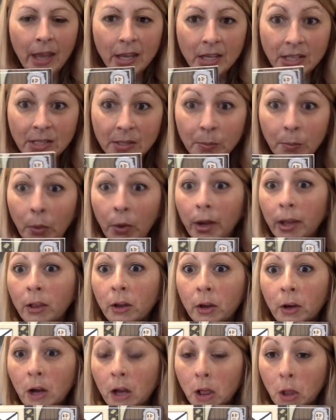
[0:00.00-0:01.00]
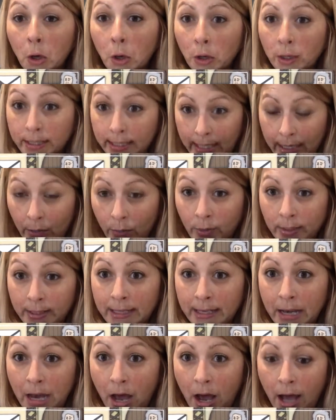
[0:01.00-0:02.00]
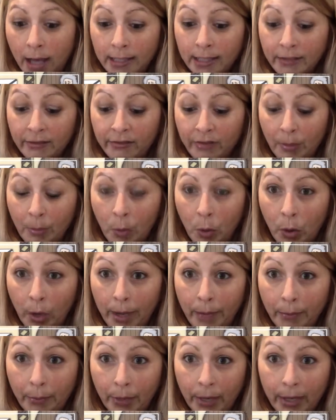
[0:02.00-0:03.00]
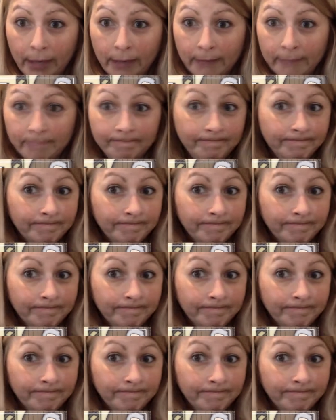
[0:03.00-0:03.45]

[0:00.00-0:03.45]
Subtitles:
Spoiler alert, it was not from Great Britain.